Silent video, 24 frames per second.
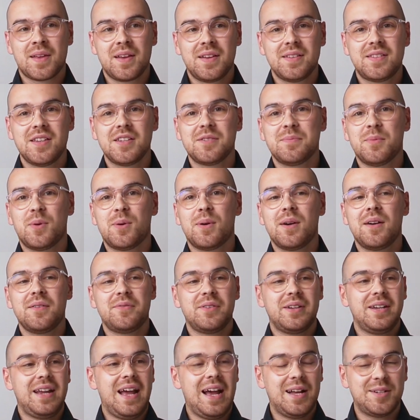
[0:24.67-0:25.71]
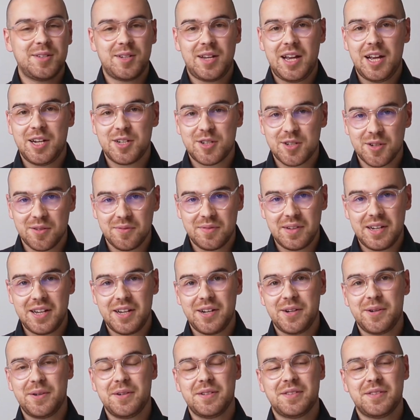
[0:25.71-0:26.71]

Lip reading: This is more of an educational video.